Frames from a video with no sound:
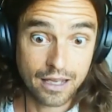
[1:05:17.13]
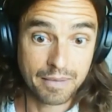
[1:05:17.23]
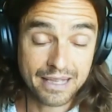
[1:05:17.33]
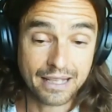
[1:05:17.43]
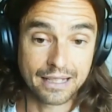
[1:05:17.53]

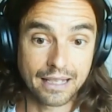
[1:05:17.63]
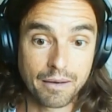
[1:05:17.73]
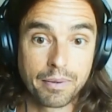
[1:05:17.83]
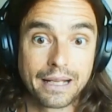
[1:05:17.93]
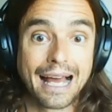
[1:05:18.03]

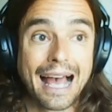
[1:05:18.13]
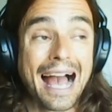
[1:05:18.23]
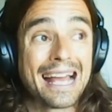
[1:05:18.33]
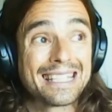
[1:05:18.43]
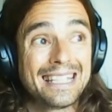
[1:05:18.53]
immediately, but
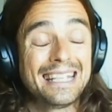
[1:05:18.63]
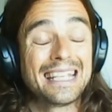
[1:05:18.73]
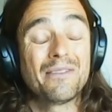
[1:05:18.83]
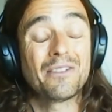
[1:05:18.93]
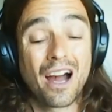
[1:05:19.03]
I see
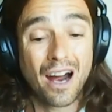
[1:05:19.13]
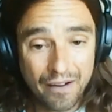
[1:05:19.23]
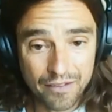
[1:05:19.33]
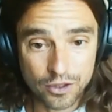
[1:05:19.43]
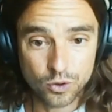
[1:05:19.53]
it even
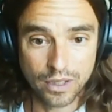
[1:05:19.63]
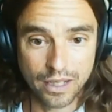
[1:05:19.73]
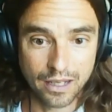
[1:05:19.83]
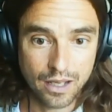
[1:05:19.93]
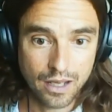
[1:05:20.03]
harder
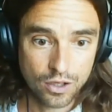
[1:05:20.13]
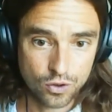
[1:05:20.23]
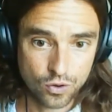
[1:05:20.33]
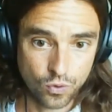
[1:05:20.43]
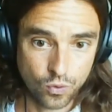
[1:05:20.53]
today
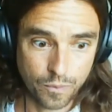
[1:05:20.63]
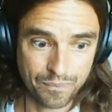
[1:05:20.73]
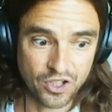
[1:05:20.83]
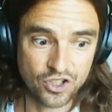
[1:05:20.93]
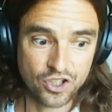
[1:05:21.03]

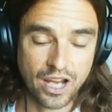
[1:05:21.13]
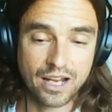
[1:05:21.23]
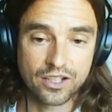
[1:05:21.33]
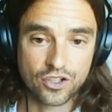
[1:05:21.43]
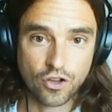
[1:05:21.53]
to
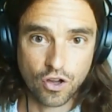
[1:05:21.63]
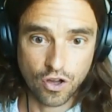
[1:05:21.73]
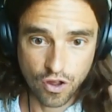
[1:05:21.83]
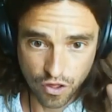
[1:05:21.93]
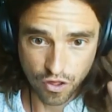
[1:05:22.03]
change
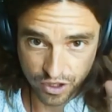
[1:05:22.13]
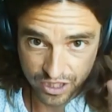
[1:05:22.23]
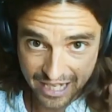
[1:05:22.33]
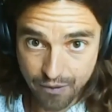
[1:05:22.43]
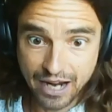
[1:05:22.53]

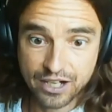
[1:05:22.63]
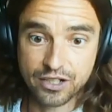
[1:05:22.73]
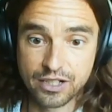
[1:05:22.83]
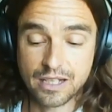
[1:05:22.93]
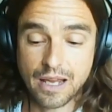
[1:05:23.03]
these
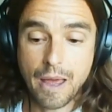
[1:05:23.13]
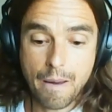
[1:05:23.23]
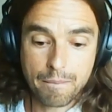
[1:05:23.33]
directions,